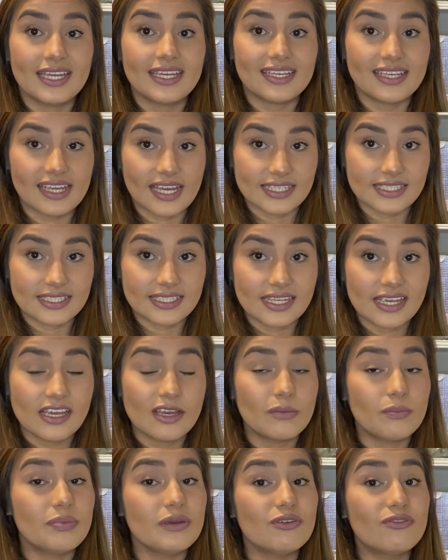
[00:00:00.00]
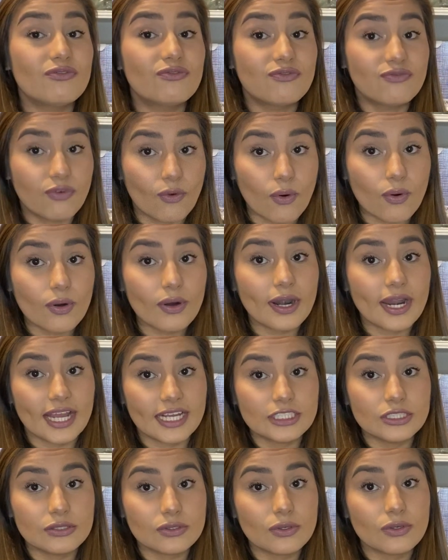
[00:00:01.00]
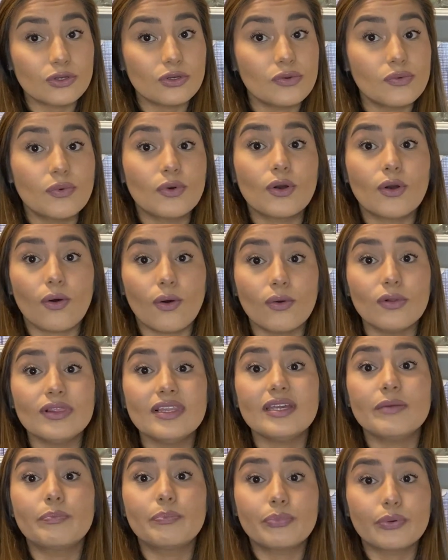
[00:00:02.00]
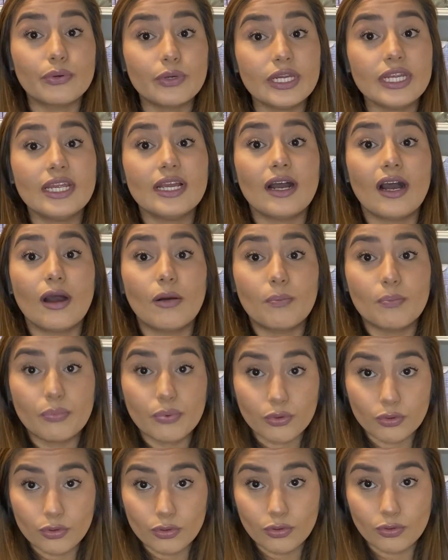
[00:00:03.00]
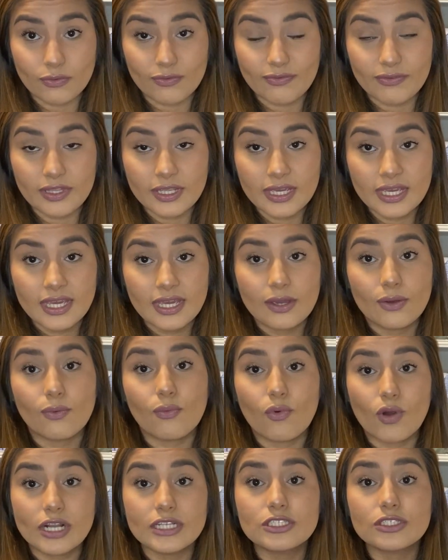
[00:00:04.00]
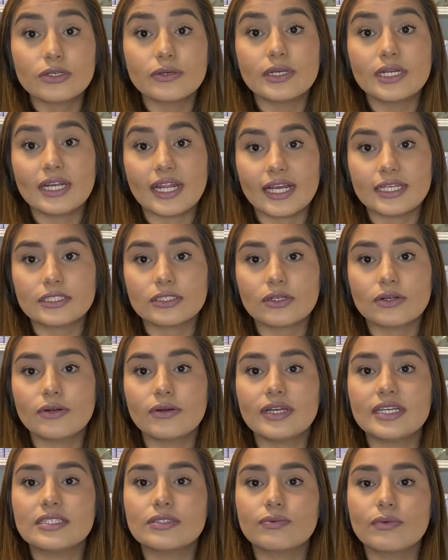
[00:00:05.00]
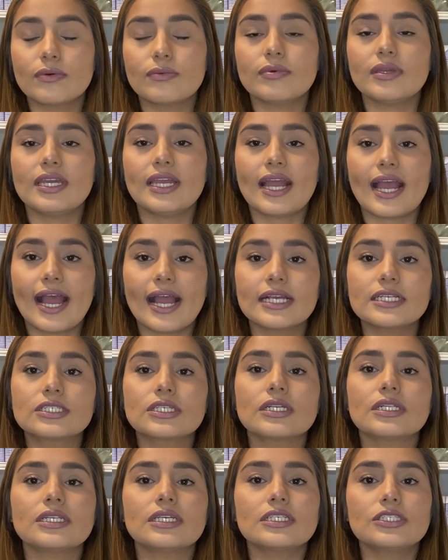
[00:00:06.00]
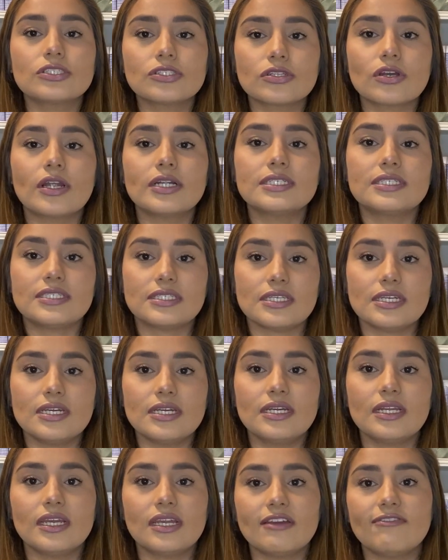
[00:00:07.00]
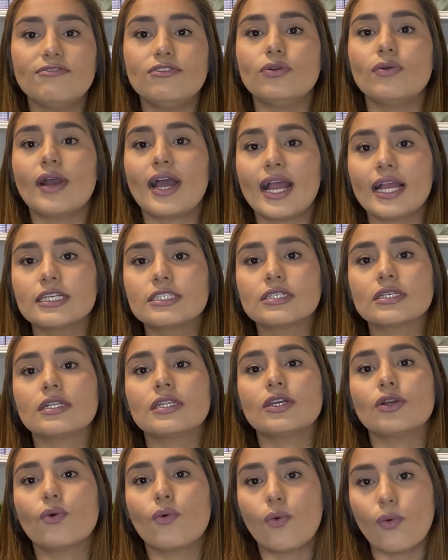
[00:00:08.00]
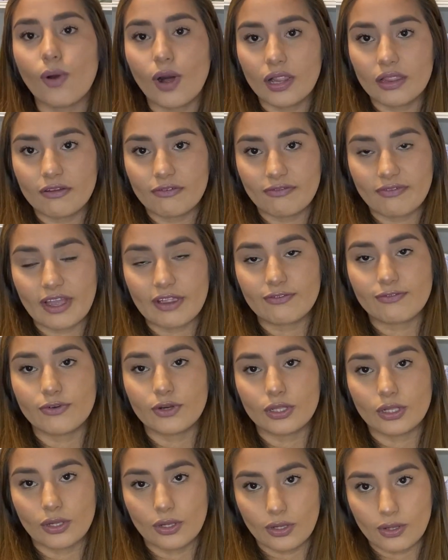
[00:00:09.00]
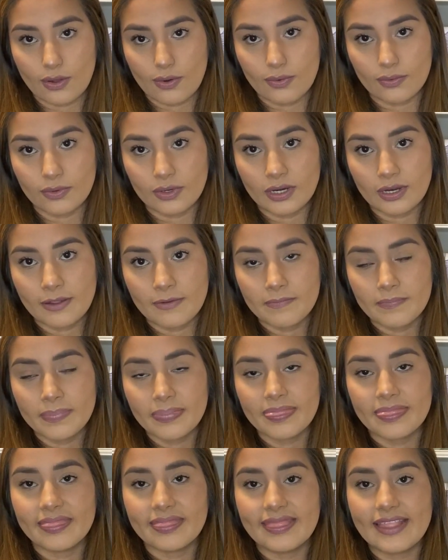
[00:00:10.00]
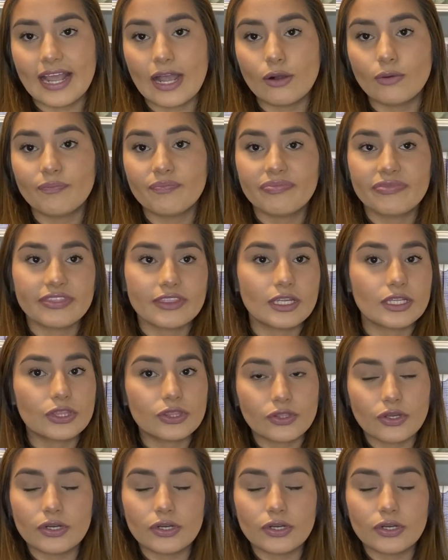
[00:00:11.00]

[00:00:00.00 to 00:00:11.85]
Yes, before escrow, you were only pre-approved. Once you're in escrow is when we actually start seeing if you actually qualify for the loan. Now, the